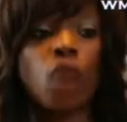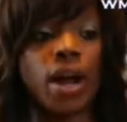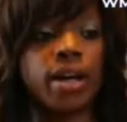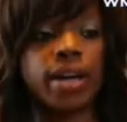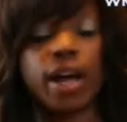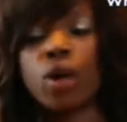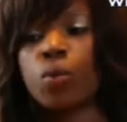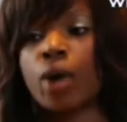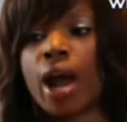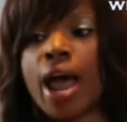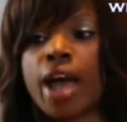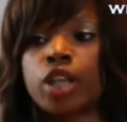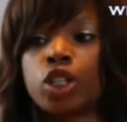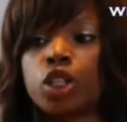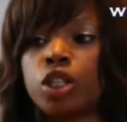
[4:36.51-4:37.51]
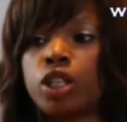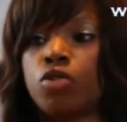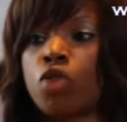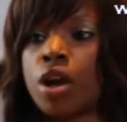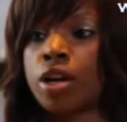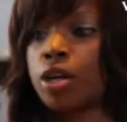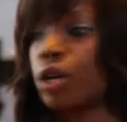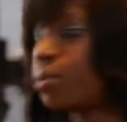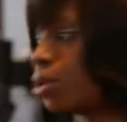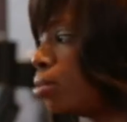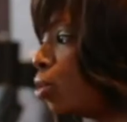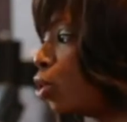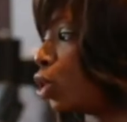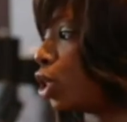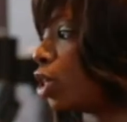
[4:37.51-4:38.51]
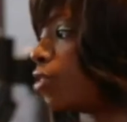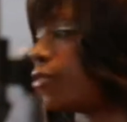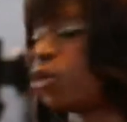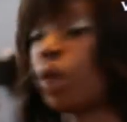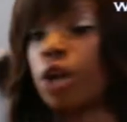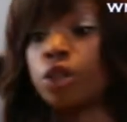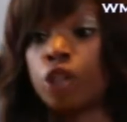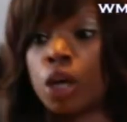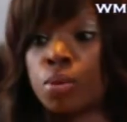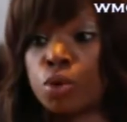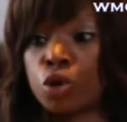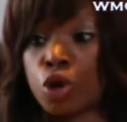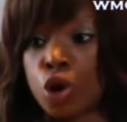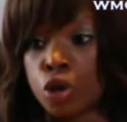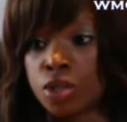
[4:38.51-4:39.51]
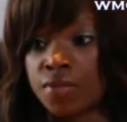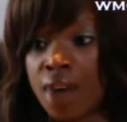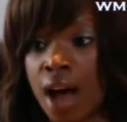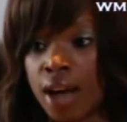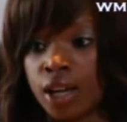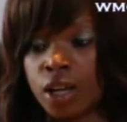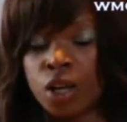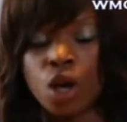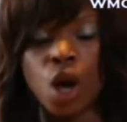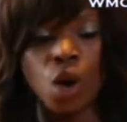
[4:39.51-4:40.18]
Right now we're actually running a promotion for our Double Cross Vodka,